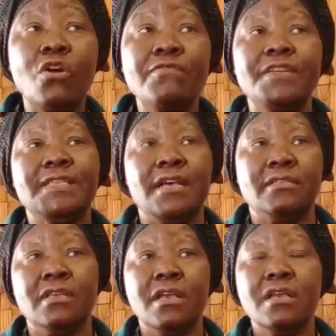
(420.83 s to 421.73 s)

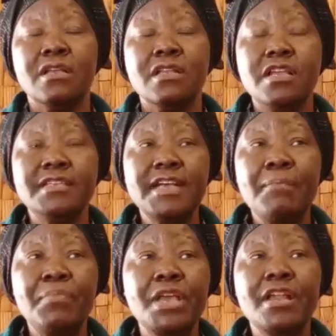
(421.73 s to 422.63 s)
officers.
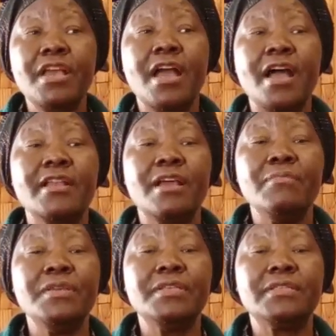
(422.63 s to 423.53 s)
Niza Piri and uh,
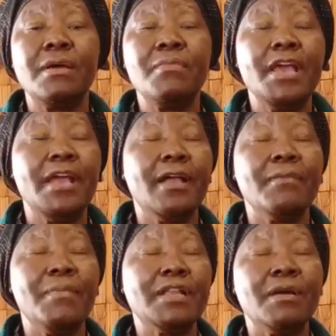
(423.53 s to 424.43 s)
Mr. Mle
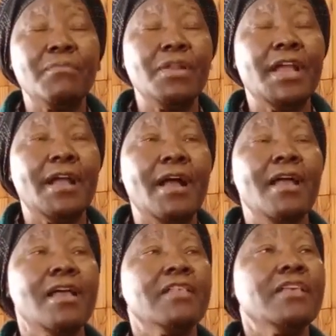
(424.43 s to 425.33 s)
Madam
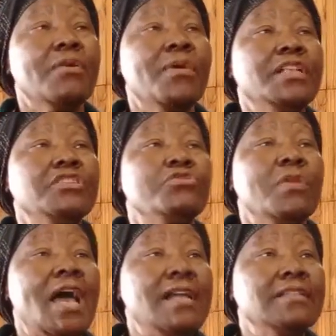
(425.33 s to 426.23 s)
Mlenga, they went to
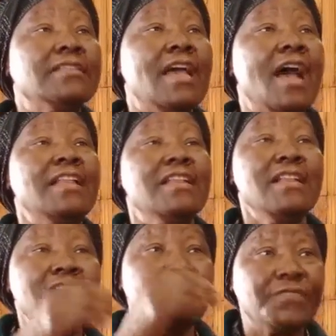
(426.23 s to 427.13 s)
lands and
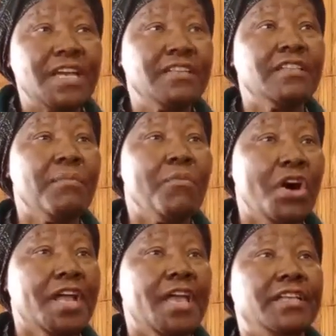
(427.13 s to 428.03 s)
lifted the
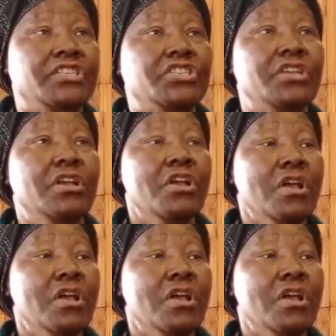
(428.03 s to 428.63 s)
mortgage.